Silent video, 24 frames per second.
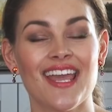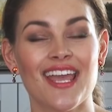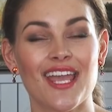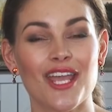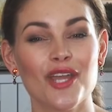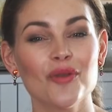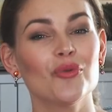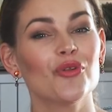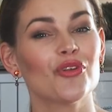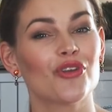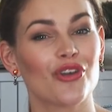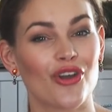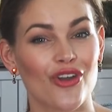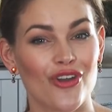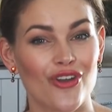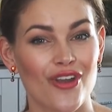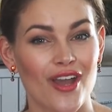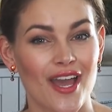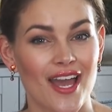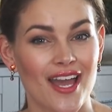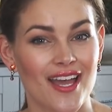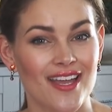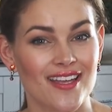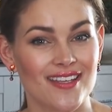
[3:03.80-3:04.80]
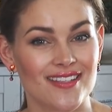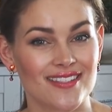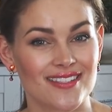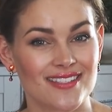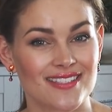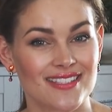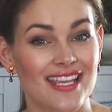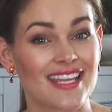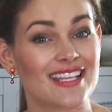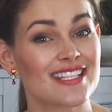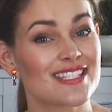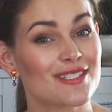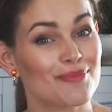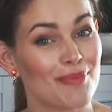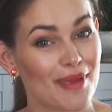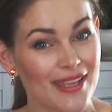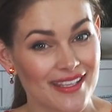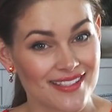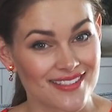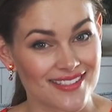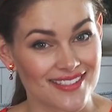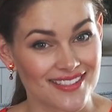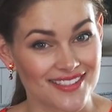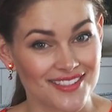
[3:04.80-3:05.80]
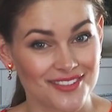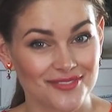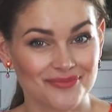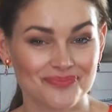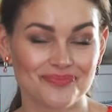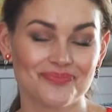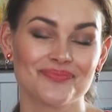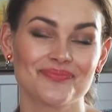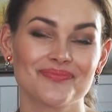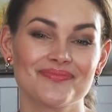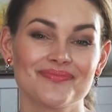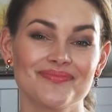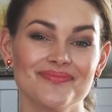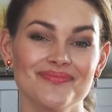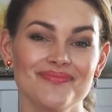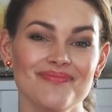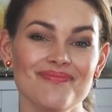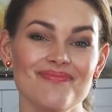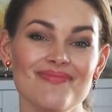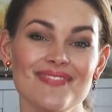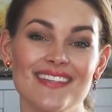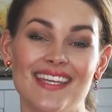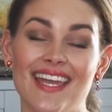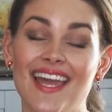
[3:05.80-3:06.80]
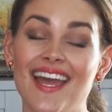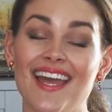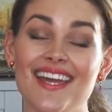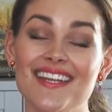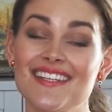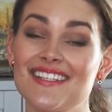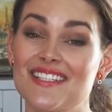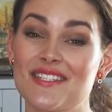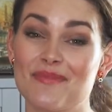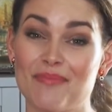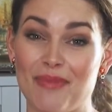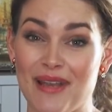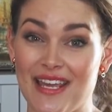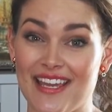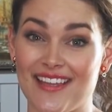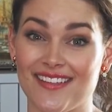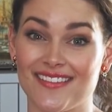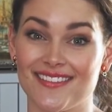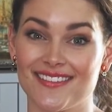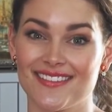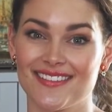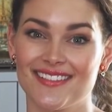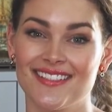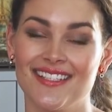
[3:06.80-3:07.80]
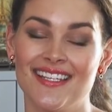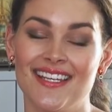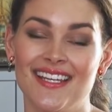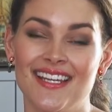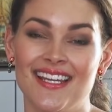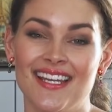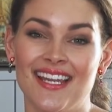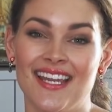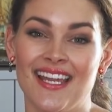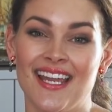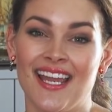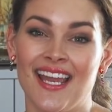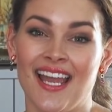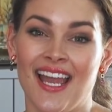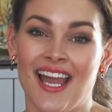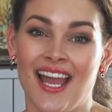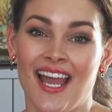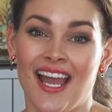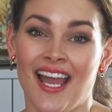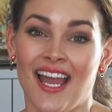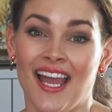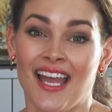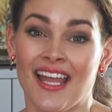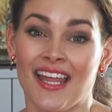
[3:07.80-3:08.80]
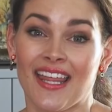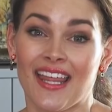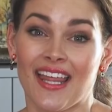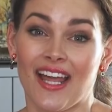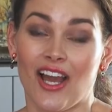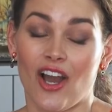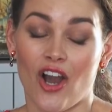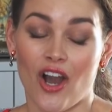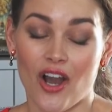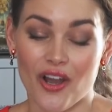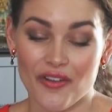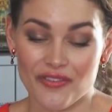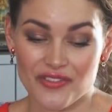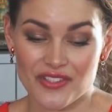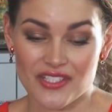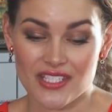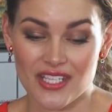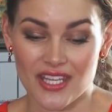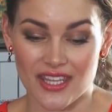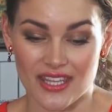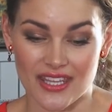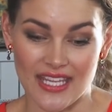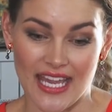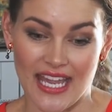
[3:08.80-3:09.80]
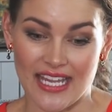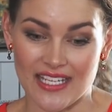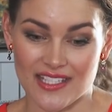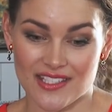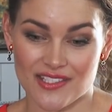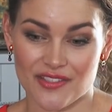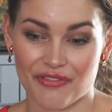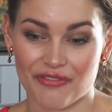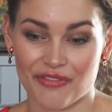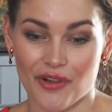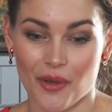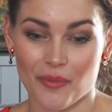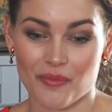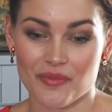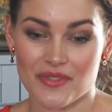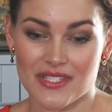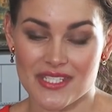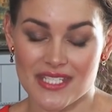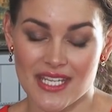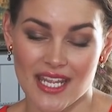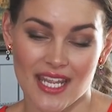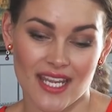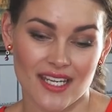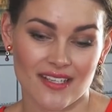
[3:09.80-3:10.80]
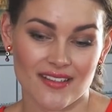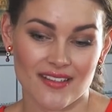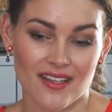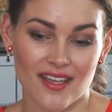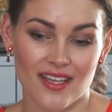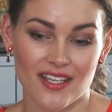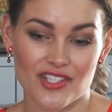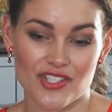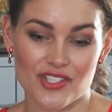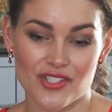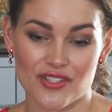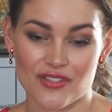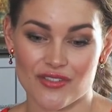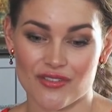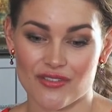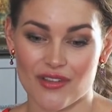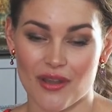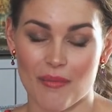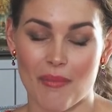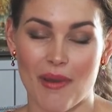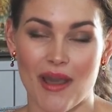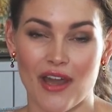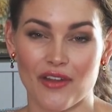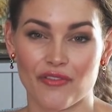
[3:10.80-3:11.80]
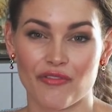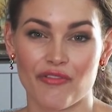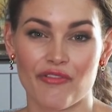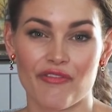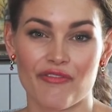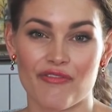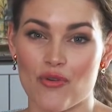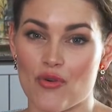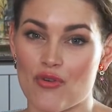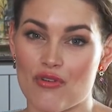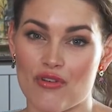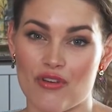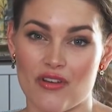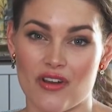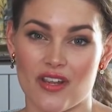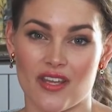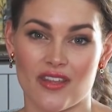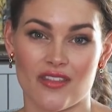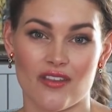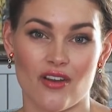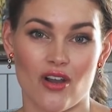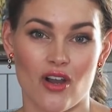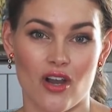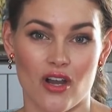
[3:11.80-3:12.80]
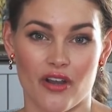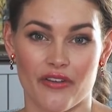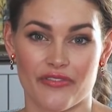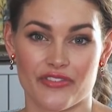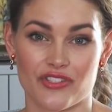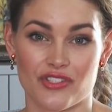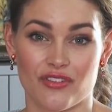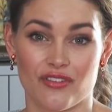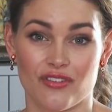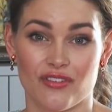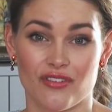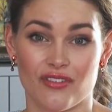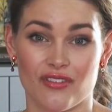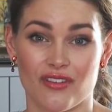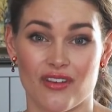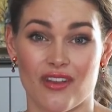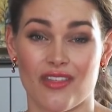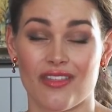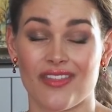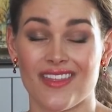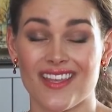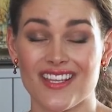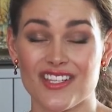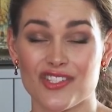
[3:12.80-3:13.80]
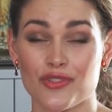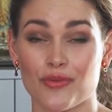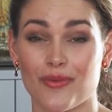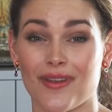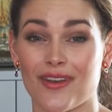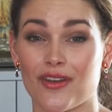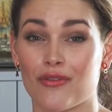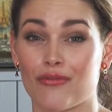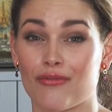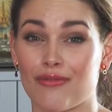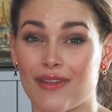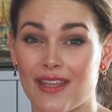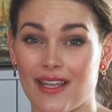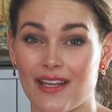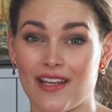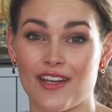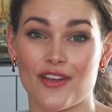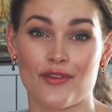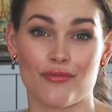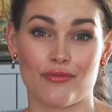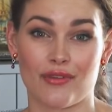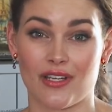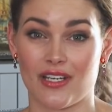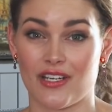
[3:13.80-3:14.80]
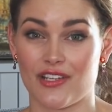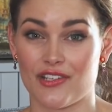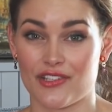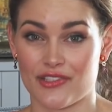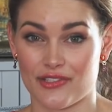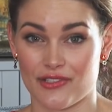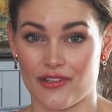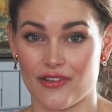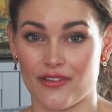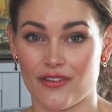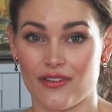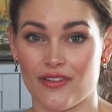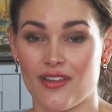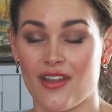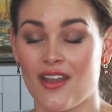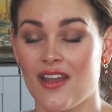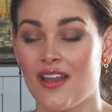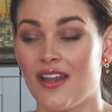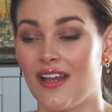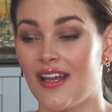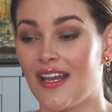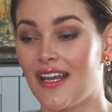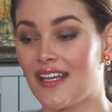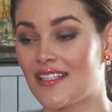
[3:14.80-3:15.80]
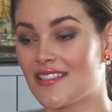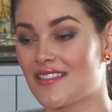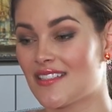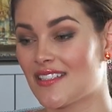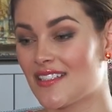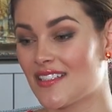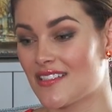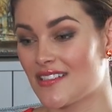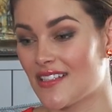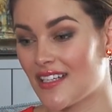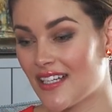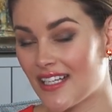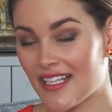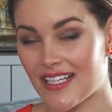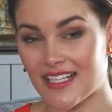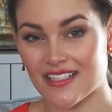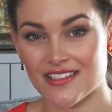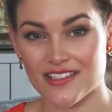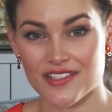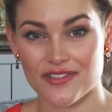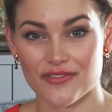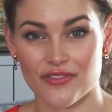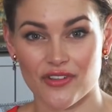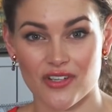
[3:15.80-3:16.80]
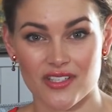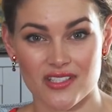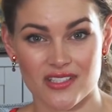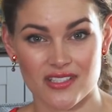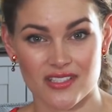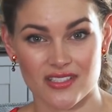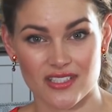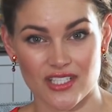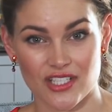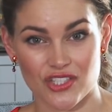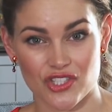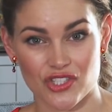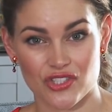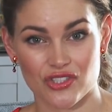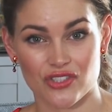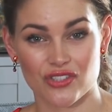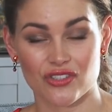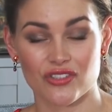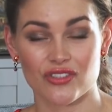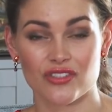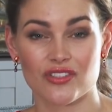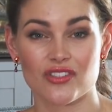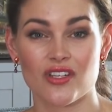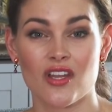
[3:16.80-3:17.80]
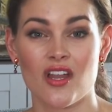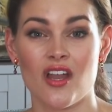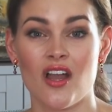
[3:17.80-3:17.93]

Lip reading: it will go as expected and as planned. After that, from 10 to about 4 in the afternoon, things went really, really slow. I didn't dilate as fast as I should.